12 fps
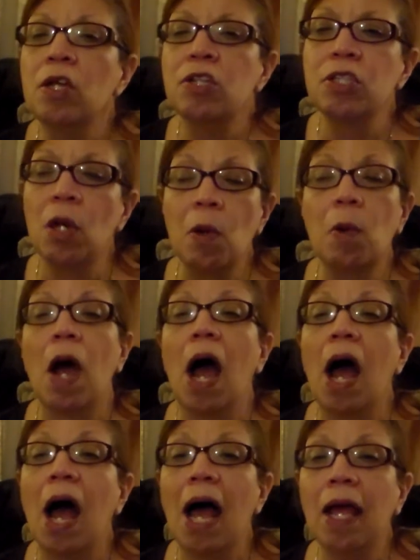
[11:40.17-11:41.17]
So
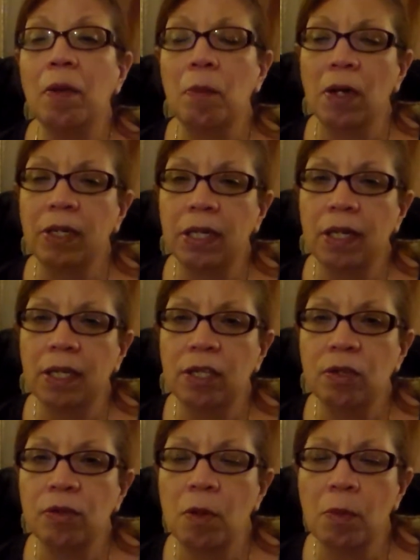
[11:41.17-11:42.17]
I wanted to
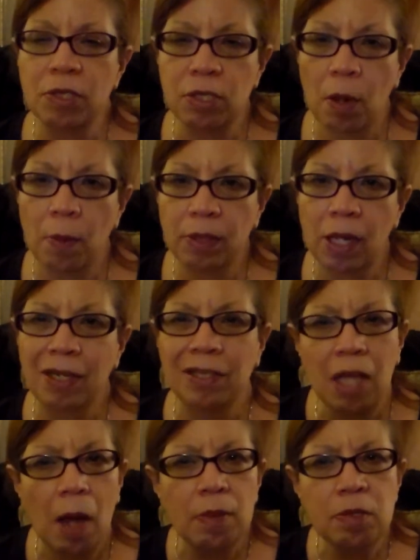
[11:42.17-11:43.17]
let you know what's going on,
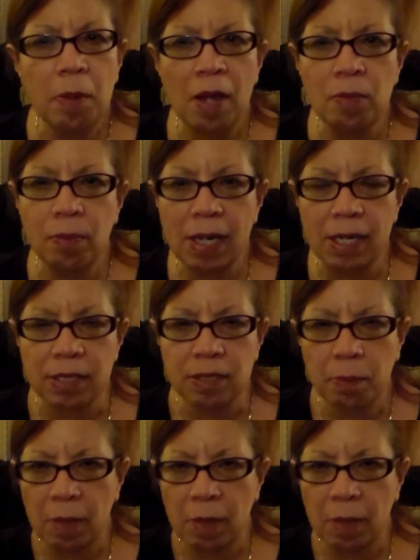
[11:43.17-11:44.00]
and that was my rant,